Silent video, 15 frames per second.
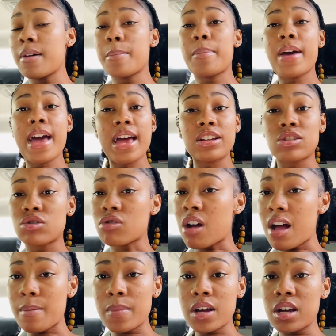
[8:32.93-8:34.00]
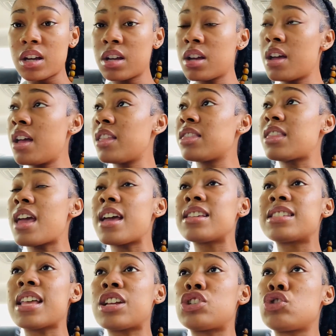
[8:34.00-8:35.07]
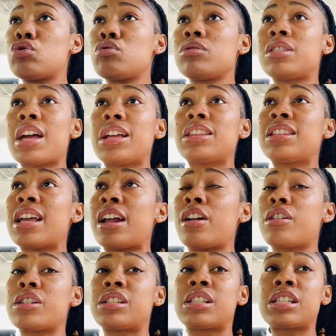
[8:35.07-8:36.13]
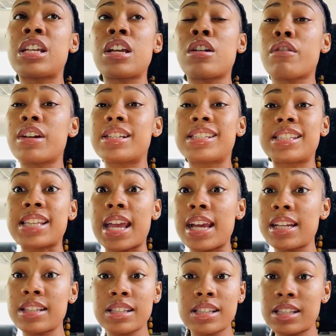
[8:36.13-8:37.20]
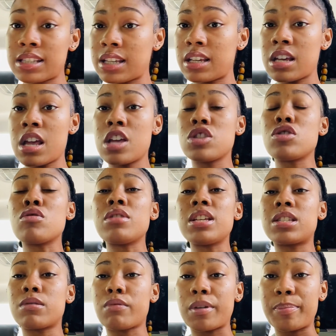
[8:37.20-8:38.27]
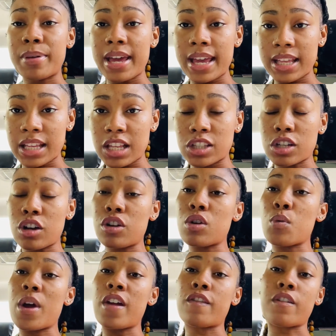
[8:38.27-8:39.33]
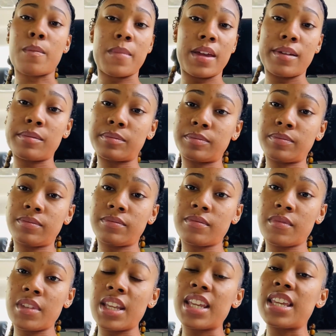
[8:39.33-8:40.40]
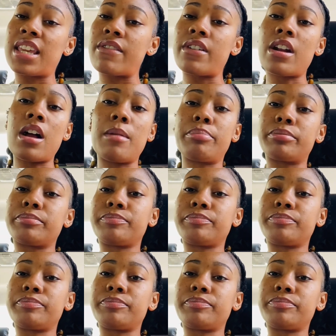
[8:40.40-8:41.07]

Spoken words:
past trauma, things that you that are secret sins, you need to repent and turn away from it. Give it up.